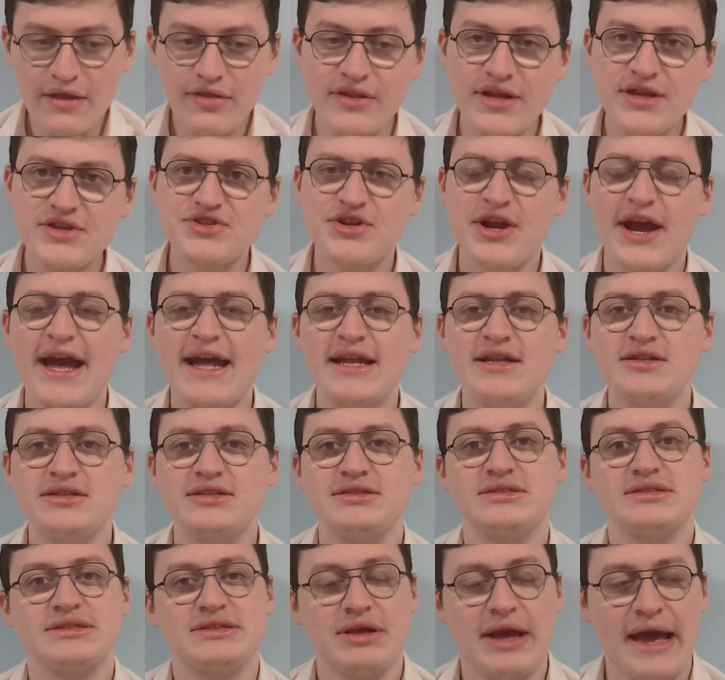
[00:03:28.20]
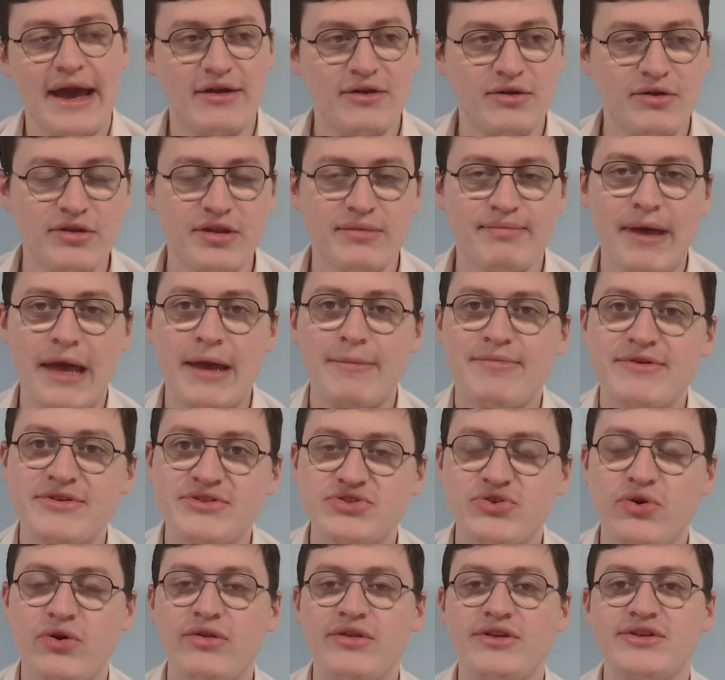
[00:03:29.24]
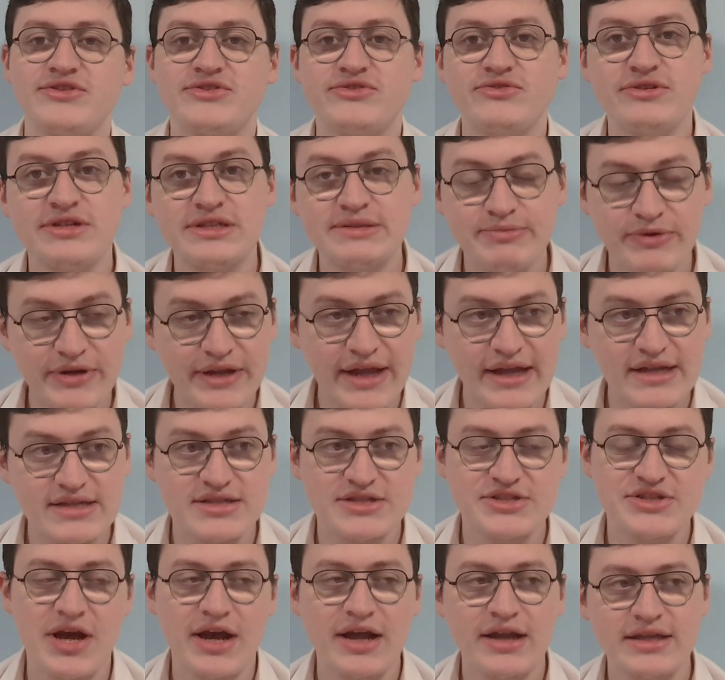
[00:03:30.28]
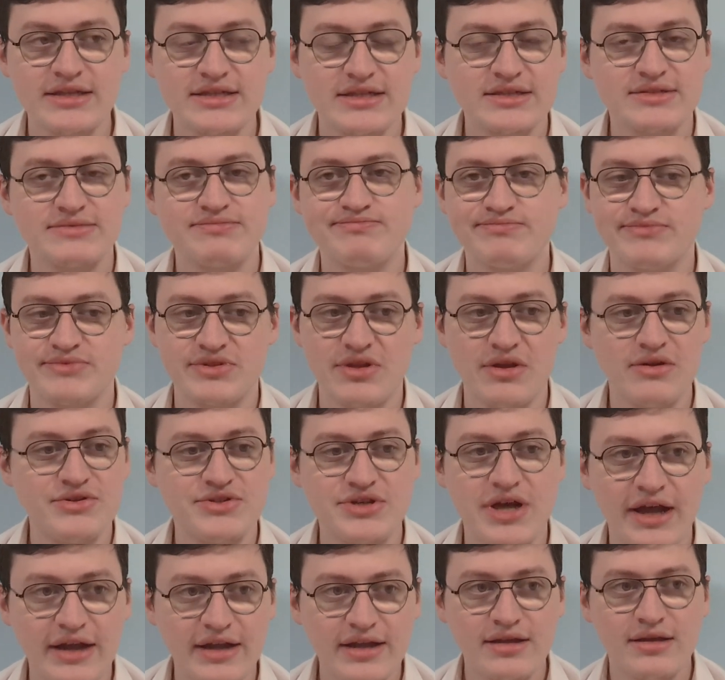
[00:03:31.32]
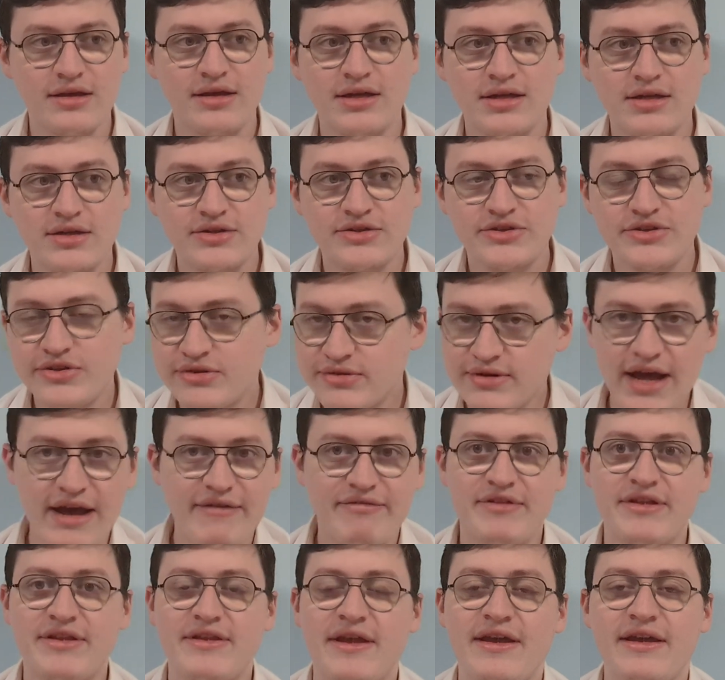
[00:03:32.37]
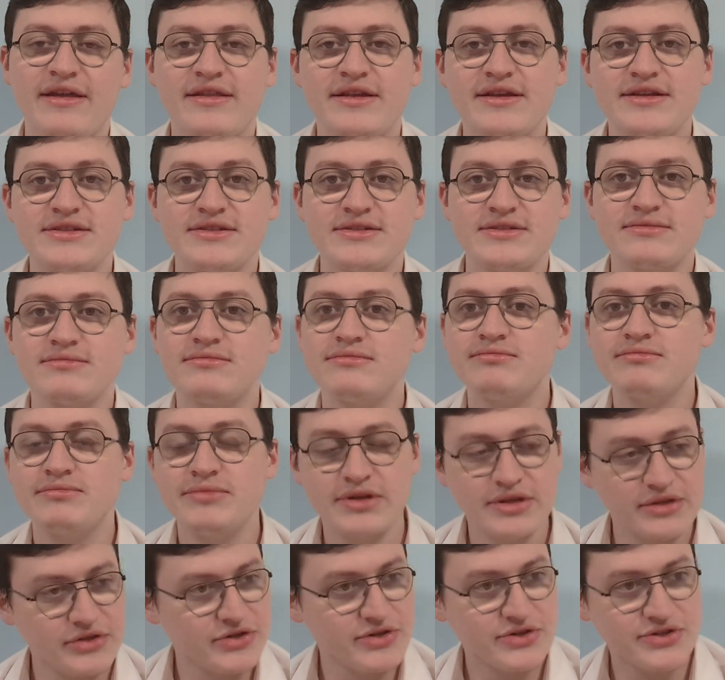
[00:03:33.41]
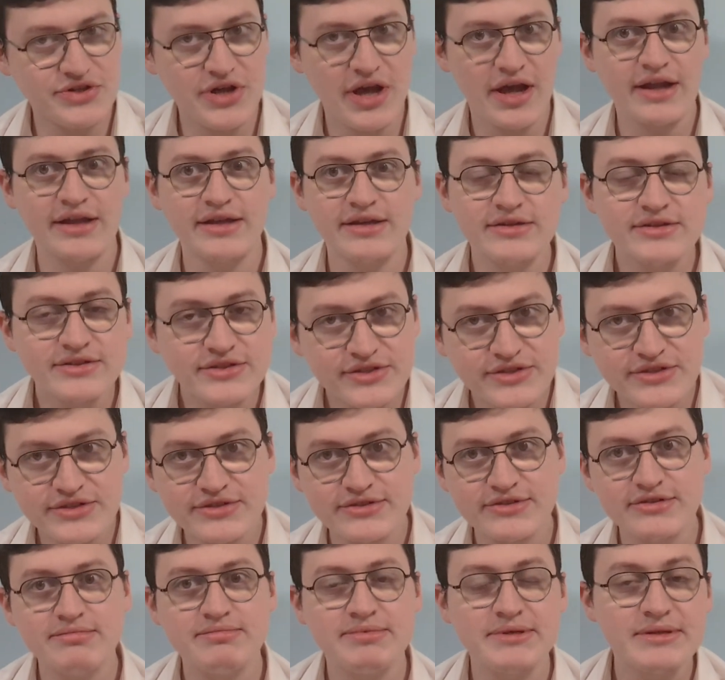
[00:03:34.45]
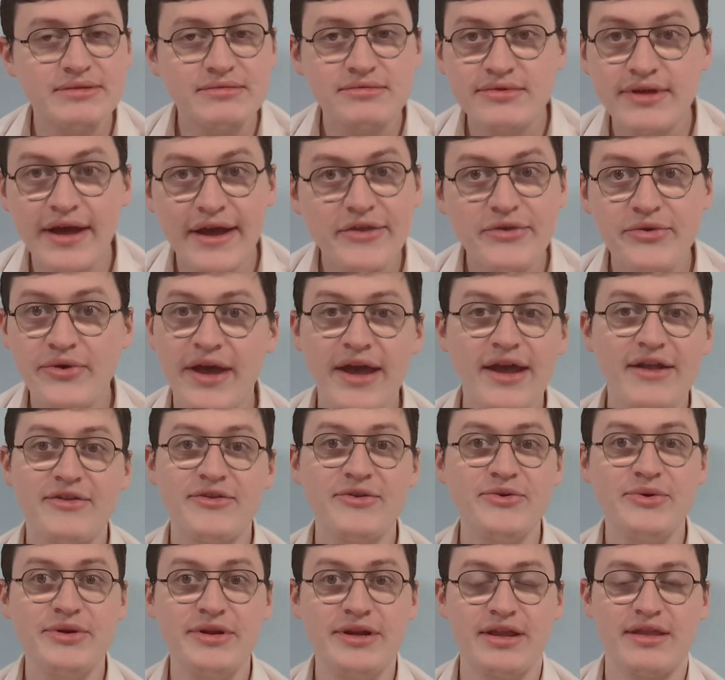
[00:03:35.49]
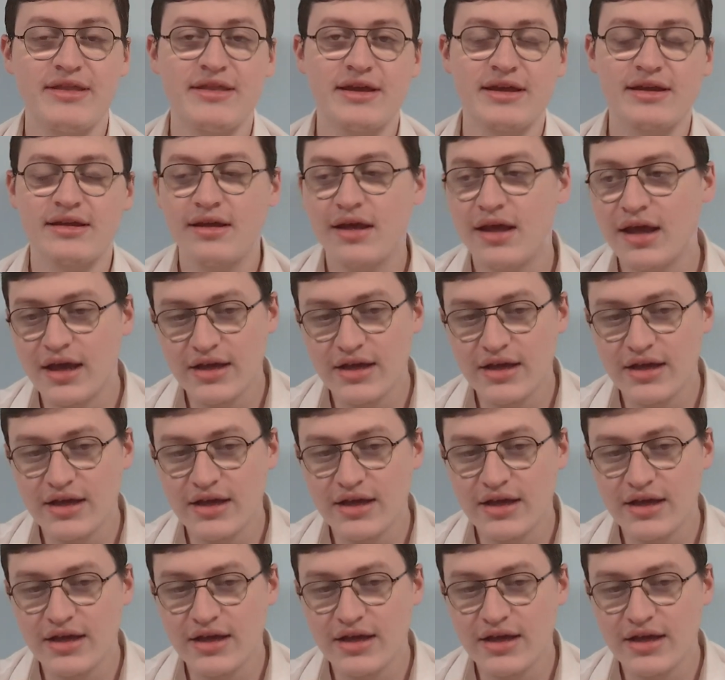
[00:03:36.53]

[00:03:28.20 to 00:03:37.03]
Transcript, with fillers: Teacher hands out all the papers to all the students. When he gets to Johnny, says, No, Johnny, you don't have to take this. You're Johnny, you're stupid, and you can't do anything.